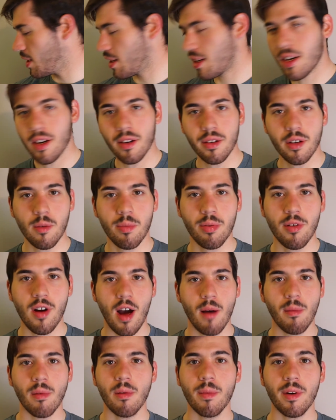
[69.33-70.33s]
you go. No
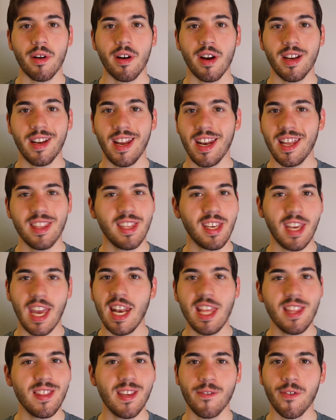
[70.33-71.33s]
problem. All right.
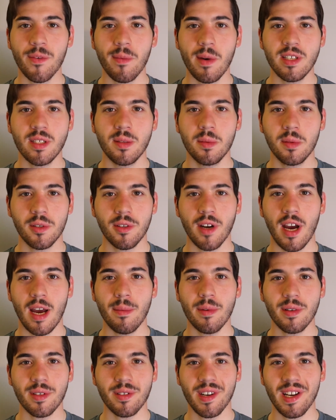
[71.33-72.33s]
Anything for my
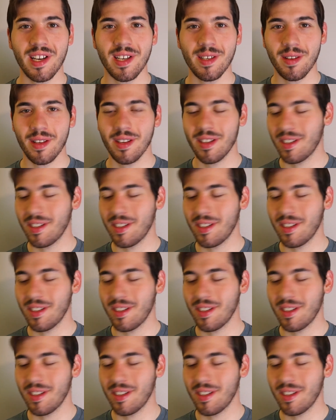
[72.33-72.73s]
subscribers, right?